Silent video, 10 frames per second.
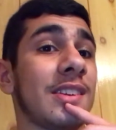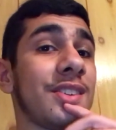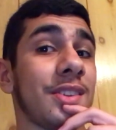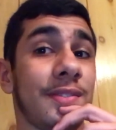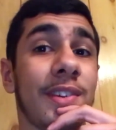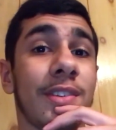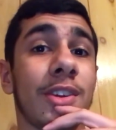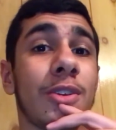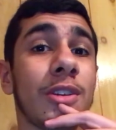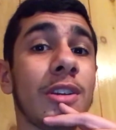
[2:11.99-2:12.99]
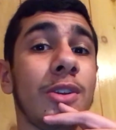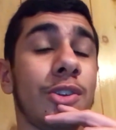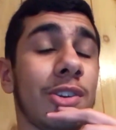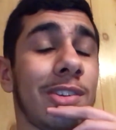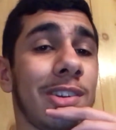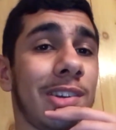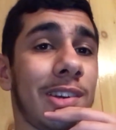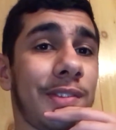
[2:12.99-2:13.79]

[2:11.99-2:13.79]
that's a very good illusion.